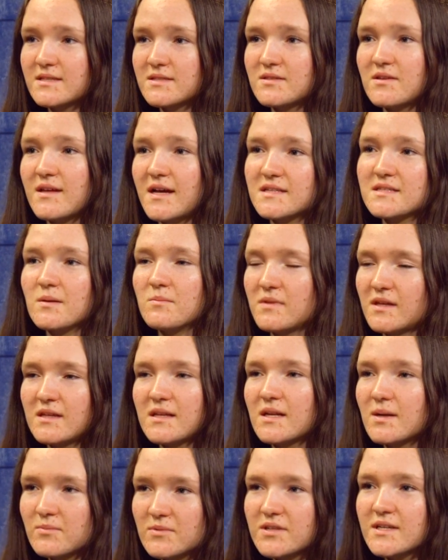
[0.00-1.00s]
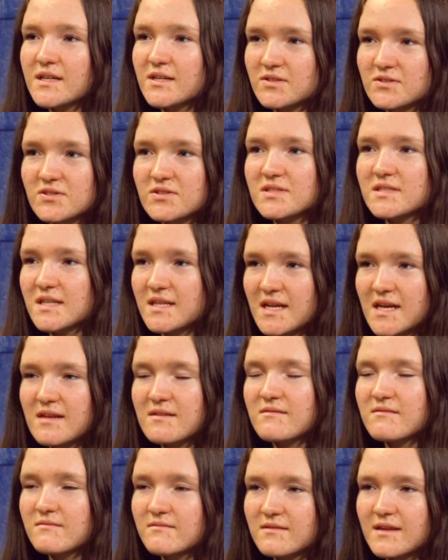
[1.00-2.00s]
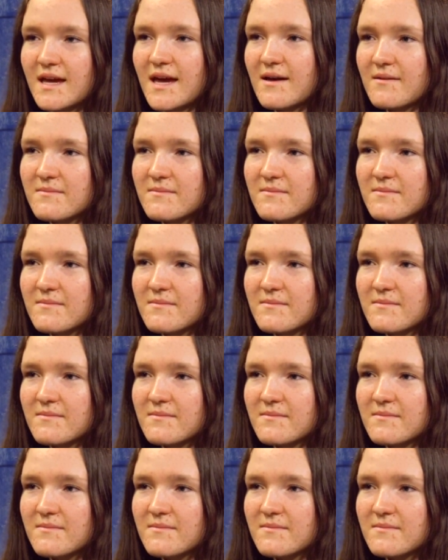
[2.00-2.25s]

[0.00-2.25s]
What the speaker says: so that's something that I'm really interested in. Yeah.